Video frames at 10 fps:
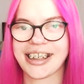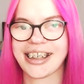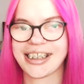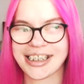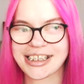
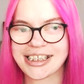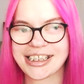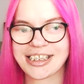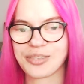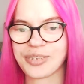Like,
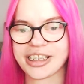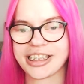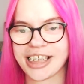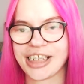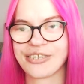this was
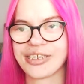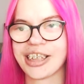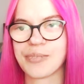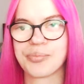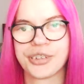
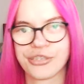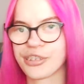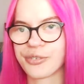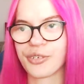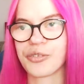genuinely a
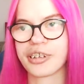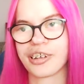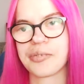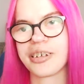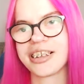beautiful work
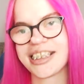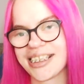of art.